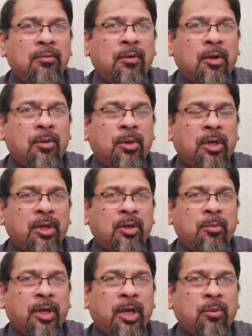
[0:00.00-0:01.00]
forward or
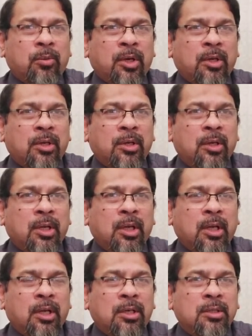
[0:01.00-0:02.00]
backward,
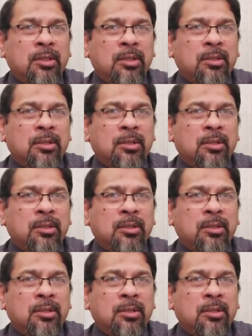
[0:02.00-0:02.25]
and